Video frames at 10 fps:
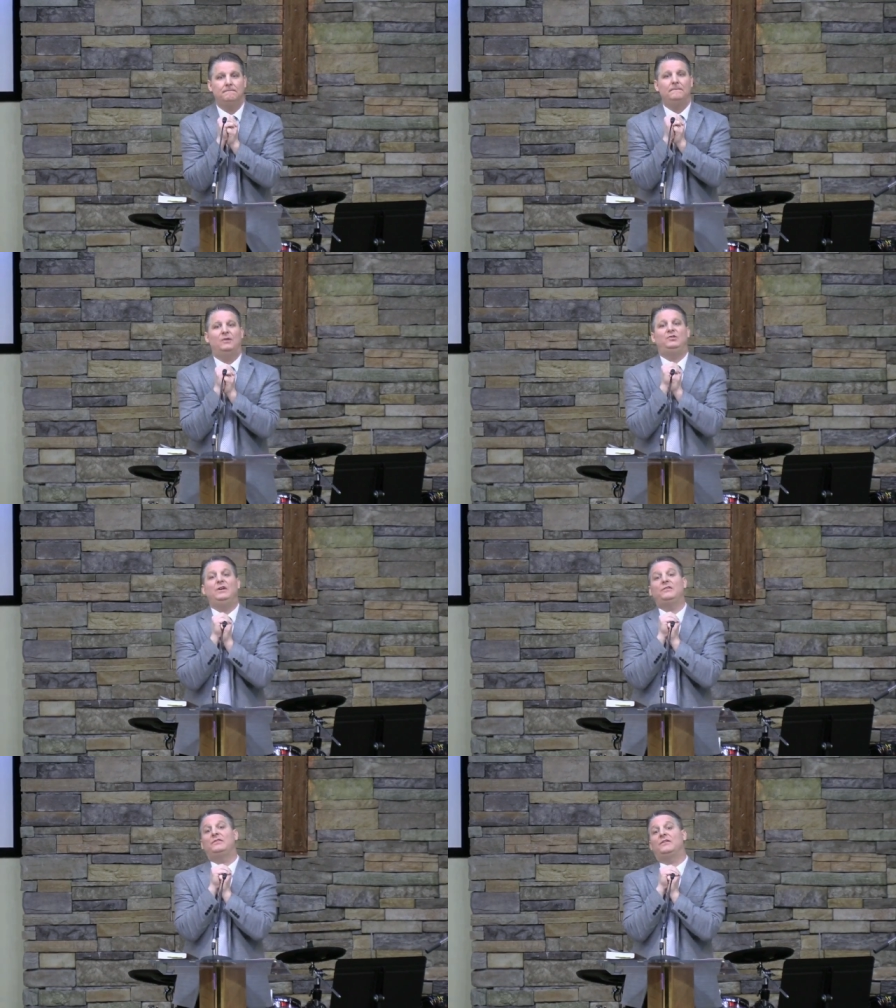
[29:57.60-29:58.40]
And
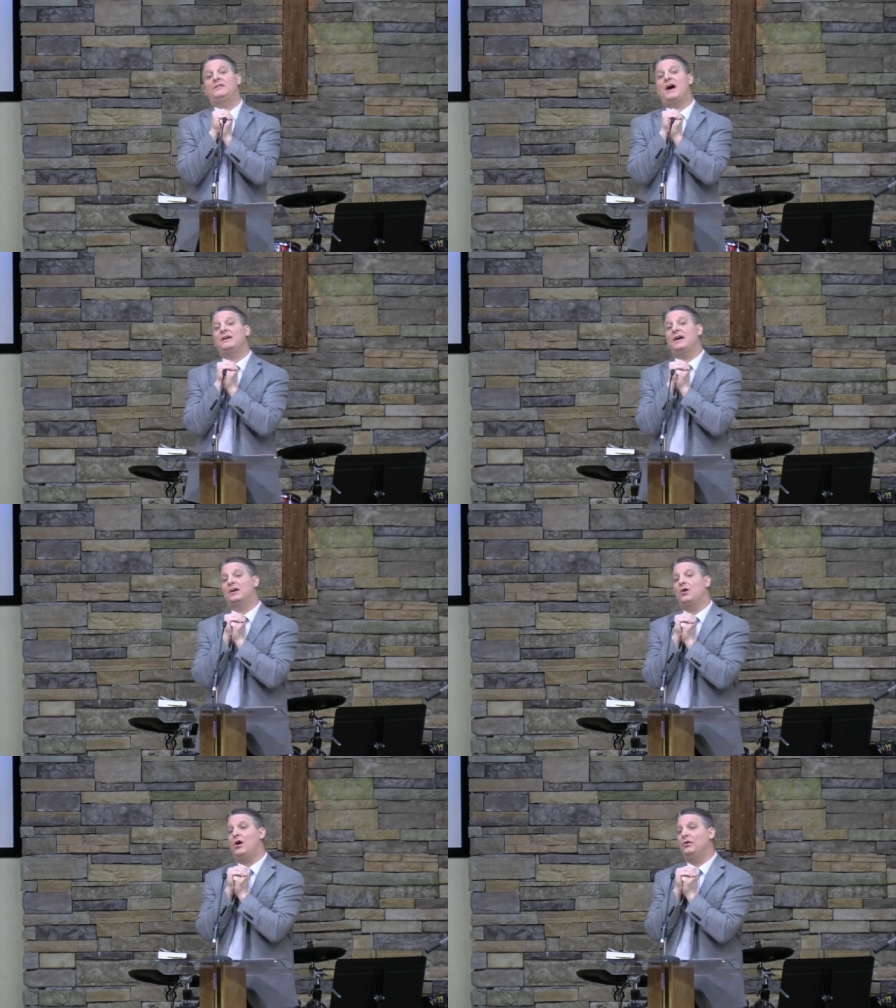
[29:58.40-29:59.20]
Jesus has not yet
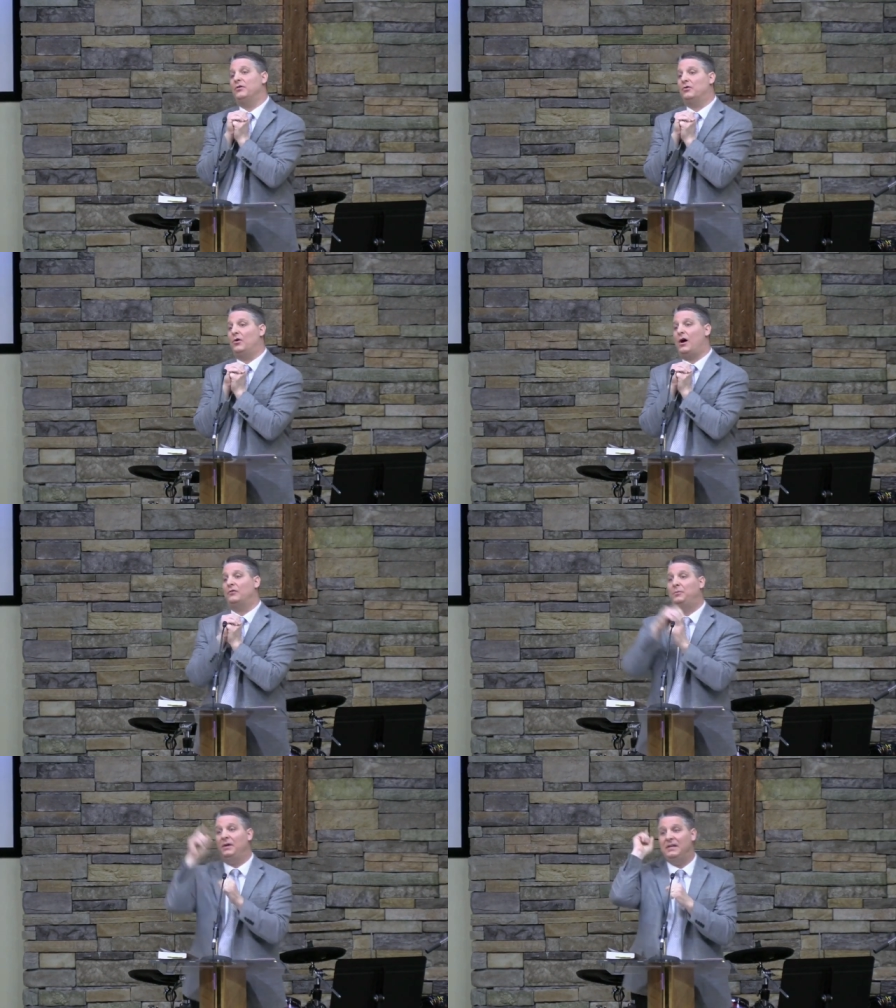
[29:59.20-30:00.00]
gone to the cross,
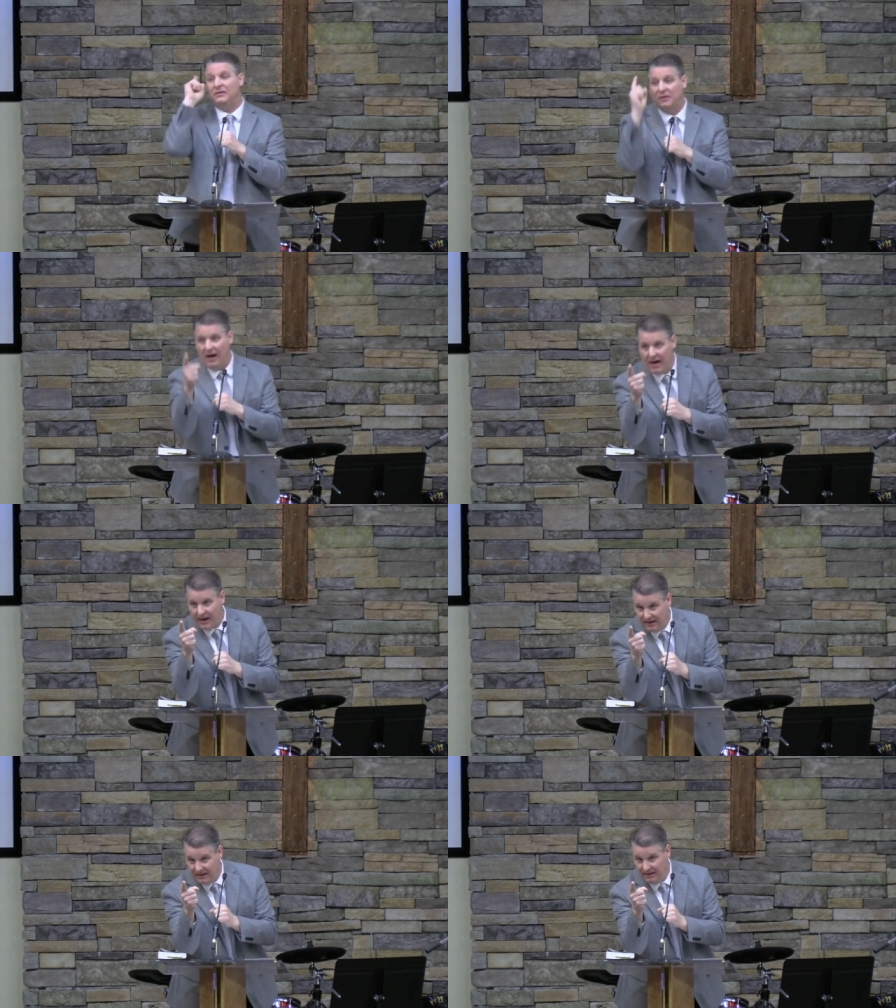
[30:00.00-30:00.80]
but he is
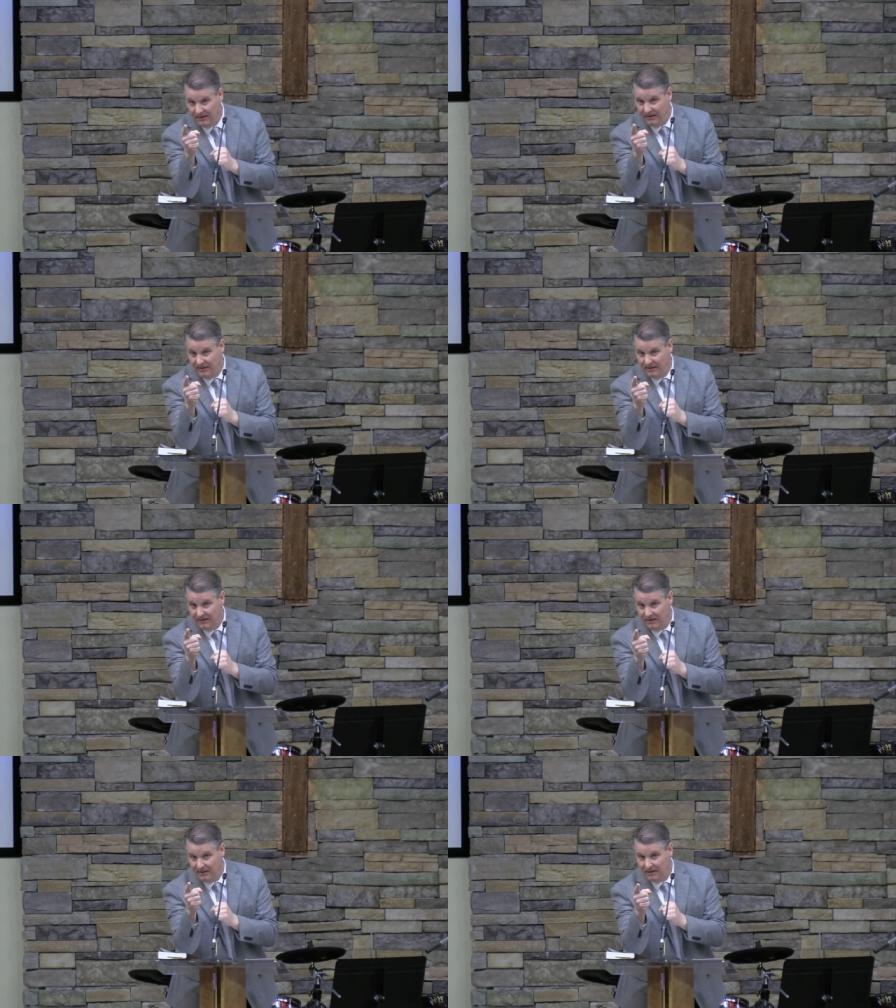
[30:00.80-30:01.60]
God.
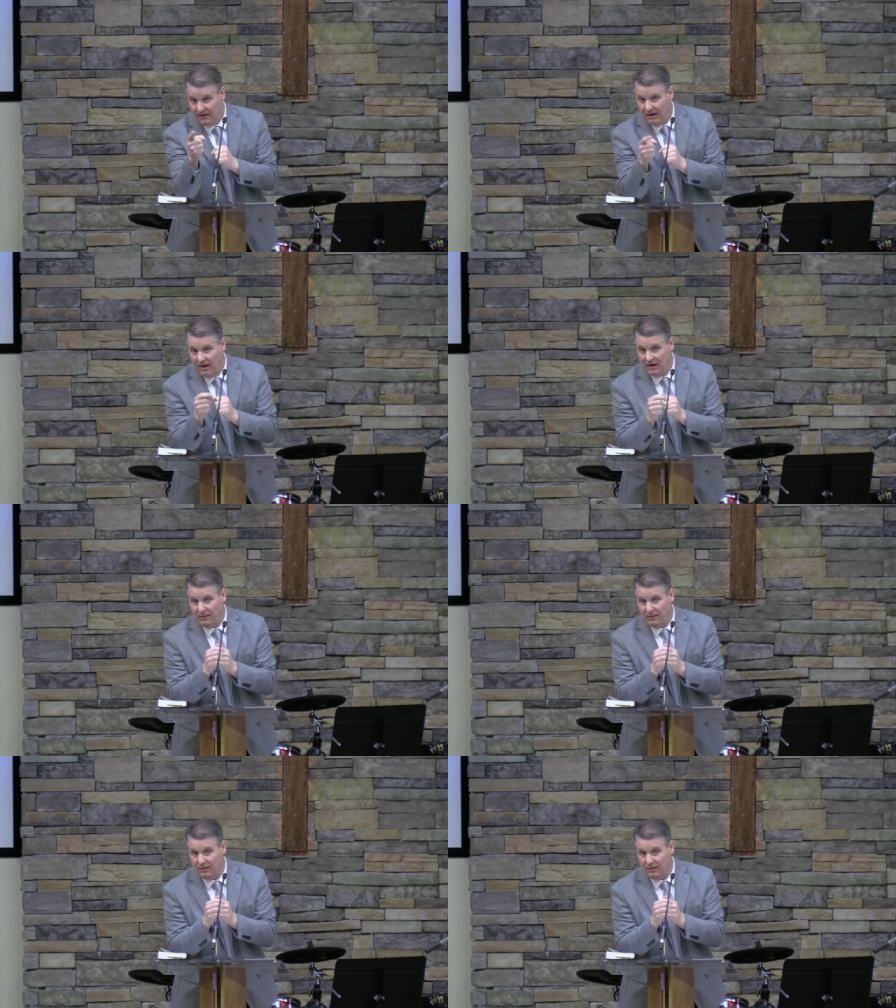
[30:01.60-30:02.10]
And he